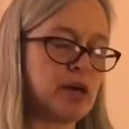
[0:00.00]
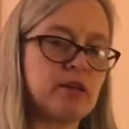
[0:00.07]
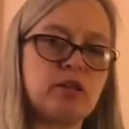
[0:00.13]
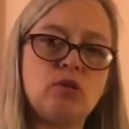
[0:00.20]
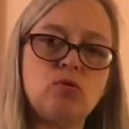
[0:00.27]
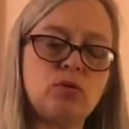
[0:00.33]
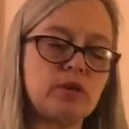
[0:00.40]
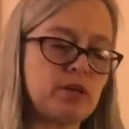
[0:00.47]
the
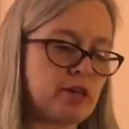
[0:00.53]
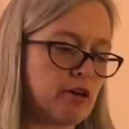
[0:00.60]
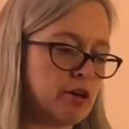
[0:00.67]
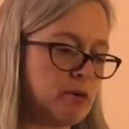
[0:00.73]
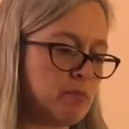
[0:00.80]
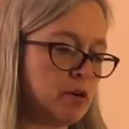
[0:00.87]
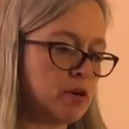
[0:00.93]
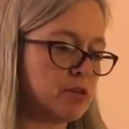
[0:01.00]
ordinary
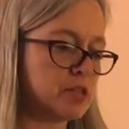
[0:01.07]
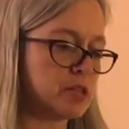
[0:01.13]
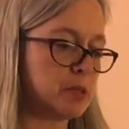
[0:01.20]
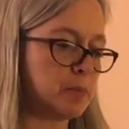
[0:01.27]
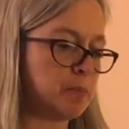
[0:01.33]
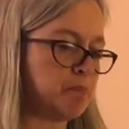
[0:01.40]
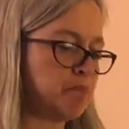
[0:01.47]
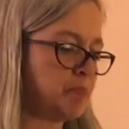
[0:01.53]
person.
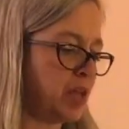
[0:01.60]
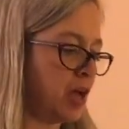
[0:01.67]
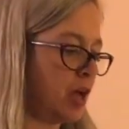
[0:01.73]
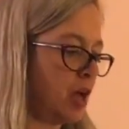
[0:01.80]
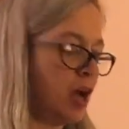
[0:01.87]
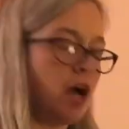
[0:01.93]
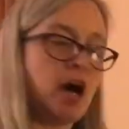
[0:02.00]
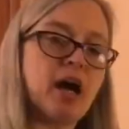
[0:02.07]

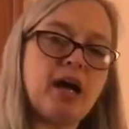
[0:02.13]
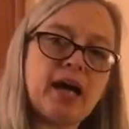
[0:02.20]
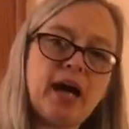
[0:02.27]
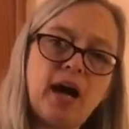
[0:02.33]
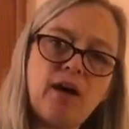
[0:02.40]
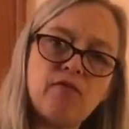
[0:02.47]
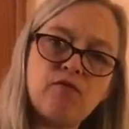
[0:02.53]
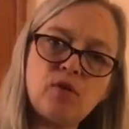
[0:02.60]
I
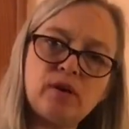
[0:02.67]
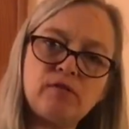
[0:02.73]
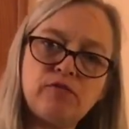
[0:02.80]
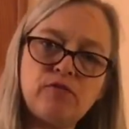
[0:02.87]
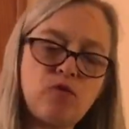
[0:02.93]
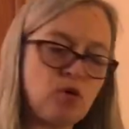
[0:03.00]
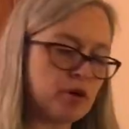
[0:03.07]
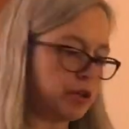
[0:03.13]
have one
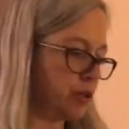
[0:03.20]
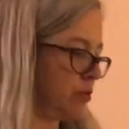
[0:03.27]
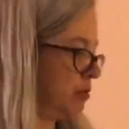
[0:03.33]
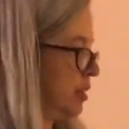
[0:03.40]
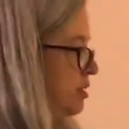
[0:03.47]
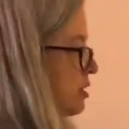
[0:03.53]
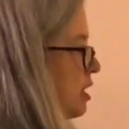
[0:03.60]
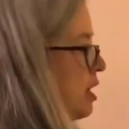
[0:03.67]
for you.
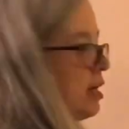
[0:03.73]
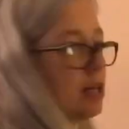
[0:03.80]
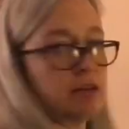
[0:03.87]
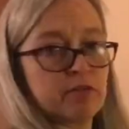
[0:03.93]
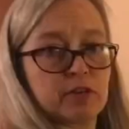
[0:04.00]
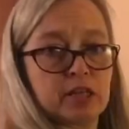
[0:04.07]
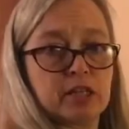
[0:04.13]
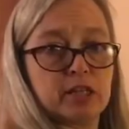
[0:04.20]
It's kind of
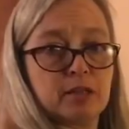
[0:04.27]
in the